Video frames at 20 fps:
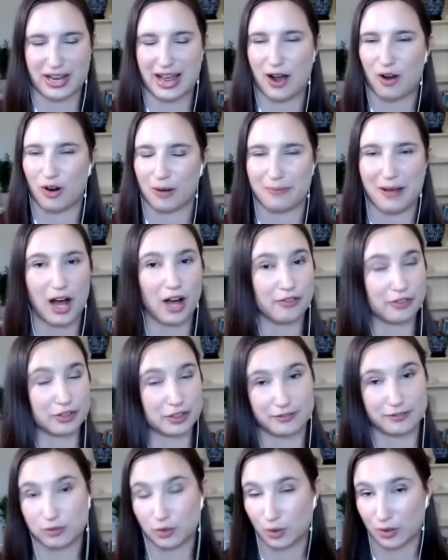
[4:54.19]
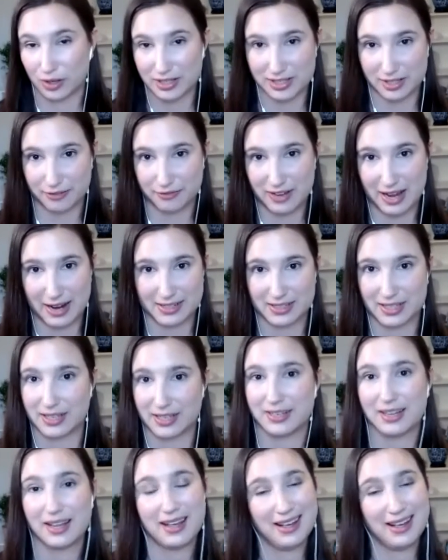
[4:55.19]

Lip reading: how our pelvic floor is affected,